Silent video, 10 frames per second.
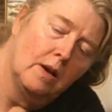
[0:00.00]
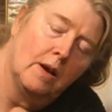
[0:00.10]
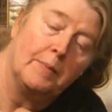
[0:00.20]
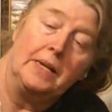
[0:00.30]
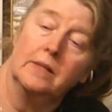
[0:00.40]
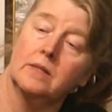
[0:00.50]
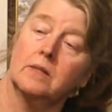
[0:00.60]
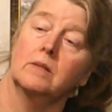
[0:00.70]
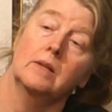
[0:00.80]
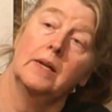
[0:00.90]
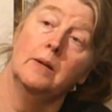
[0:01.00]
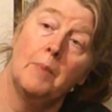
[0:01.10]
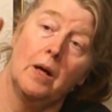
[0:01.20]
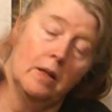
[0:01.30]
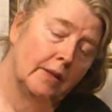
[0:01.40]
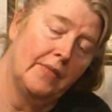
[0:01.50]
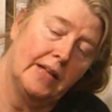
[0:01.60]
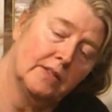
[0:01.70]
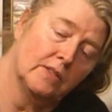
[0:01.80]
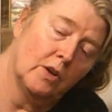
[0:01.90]
I mean, it's in a ball, and
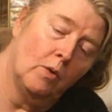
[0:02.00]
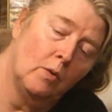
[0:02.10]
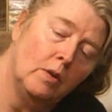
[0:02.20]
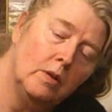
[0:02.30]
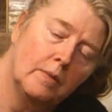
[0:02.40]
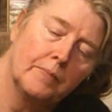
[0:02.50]
that's the goal.